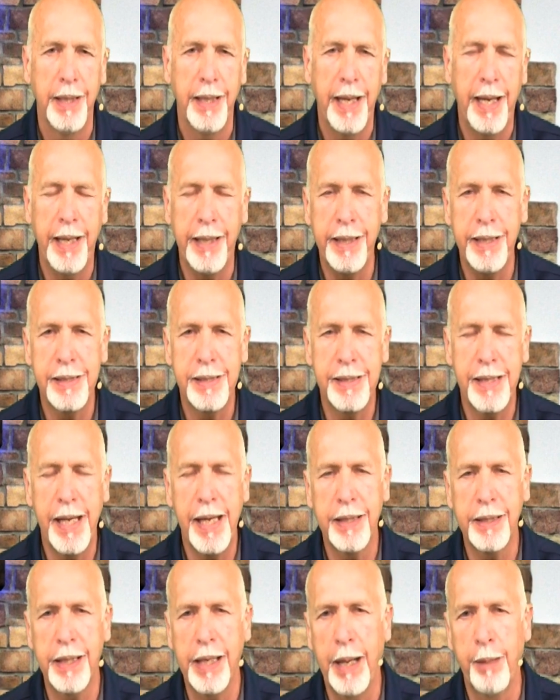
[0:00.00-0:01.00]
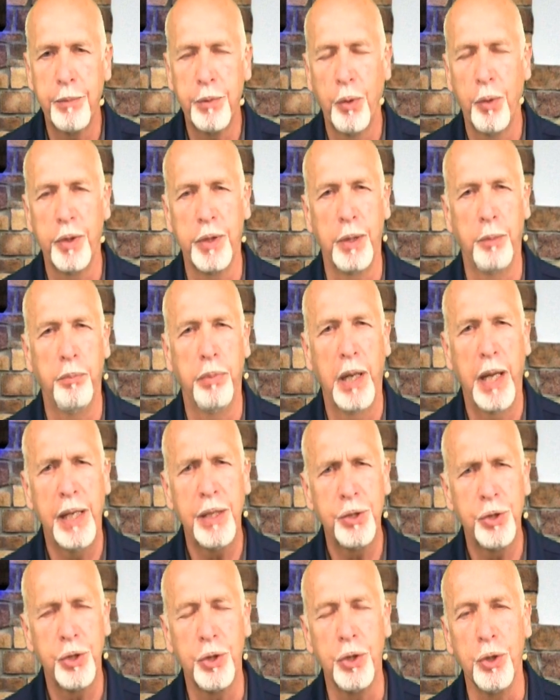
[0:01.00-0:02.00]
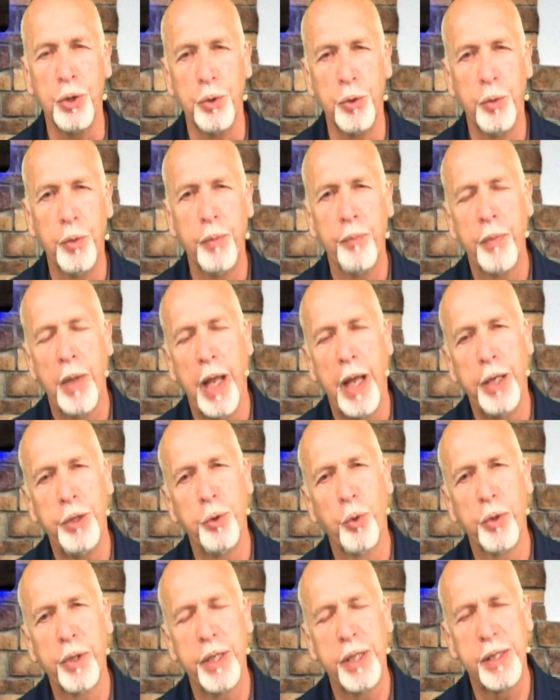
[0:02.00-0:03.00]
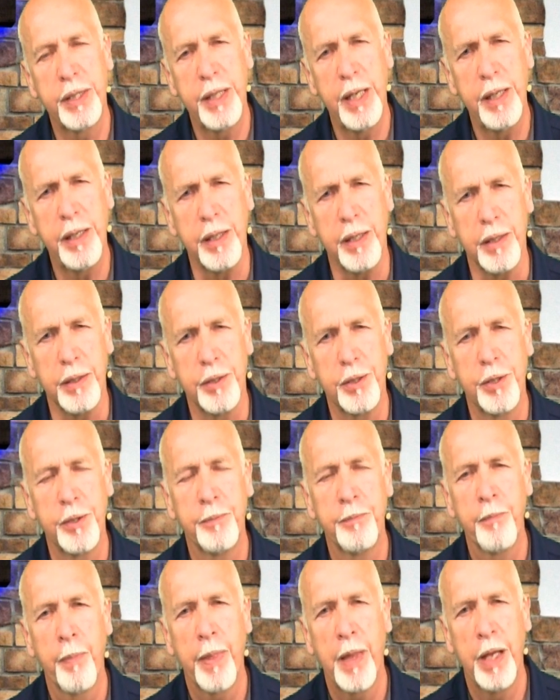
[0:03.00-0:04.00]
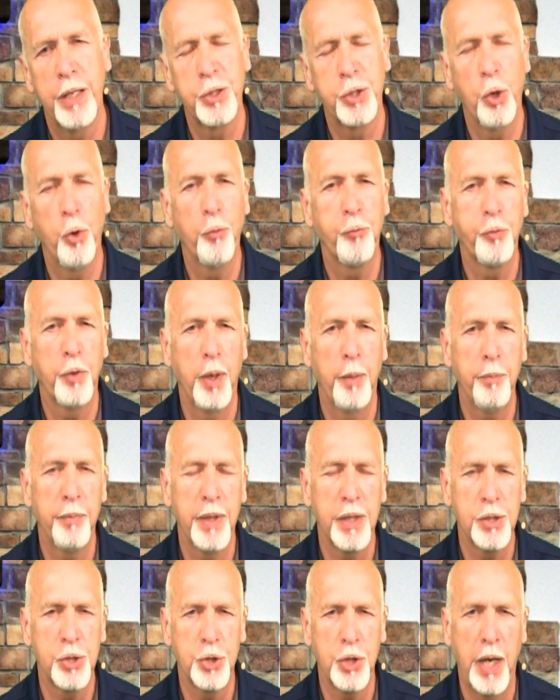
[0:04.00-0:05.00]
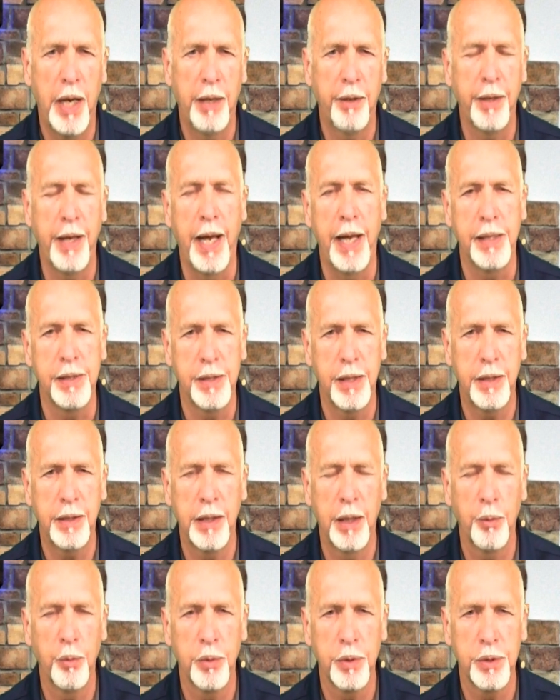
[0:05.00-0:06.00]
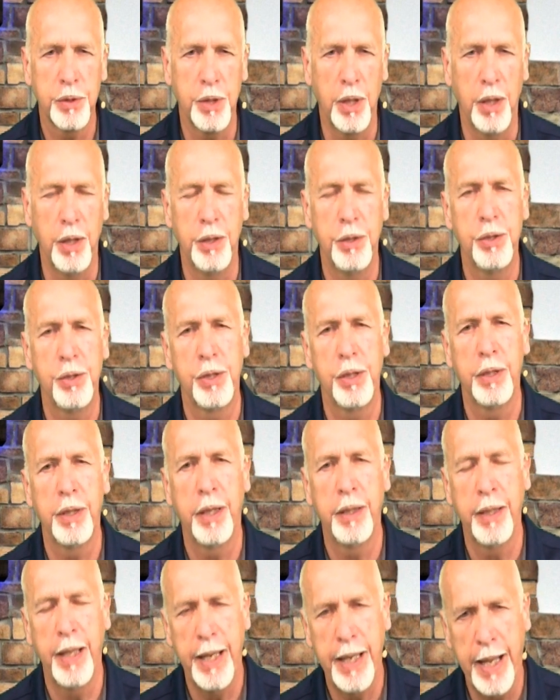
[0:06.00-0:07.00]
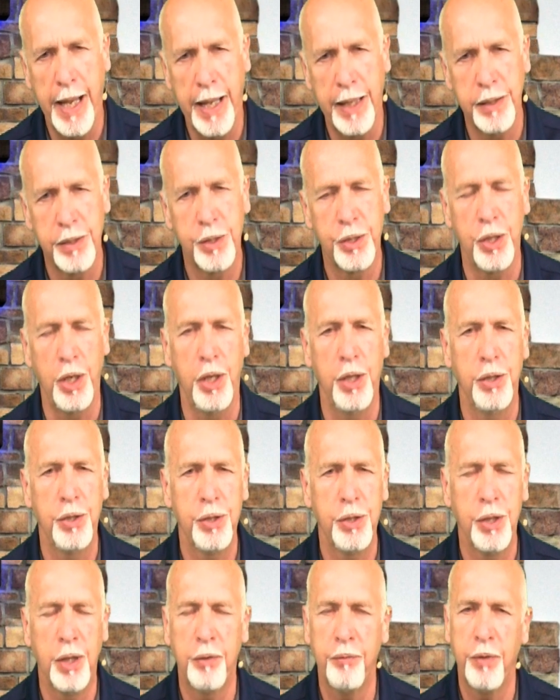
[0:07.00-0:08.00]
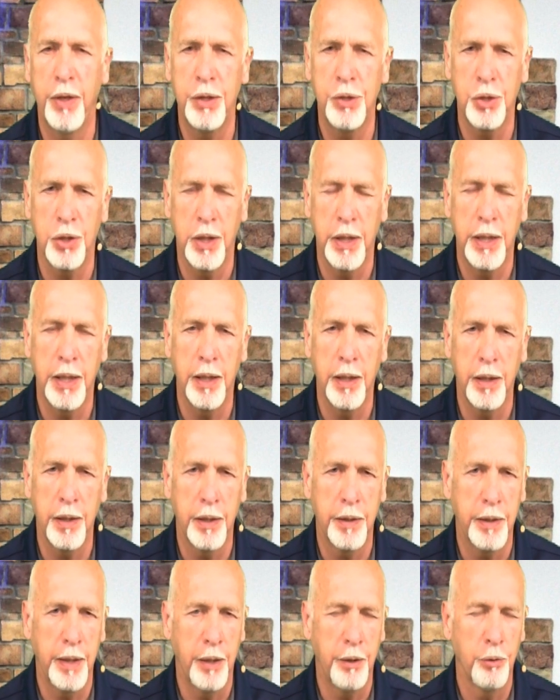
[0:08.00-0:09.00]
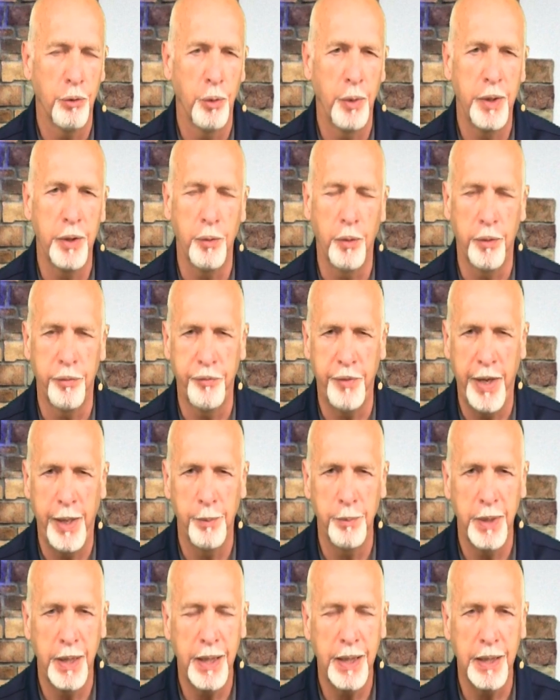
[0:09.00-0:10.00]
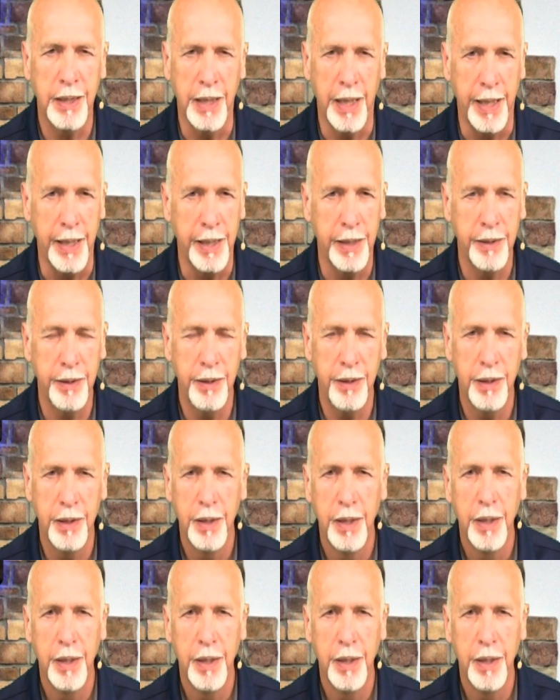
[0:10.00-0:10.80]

And he said that I'm going to bless you and your descendants. And so from this child Isaac, there were sons, and then they had sons, and eventually uh, they grew into a family clan.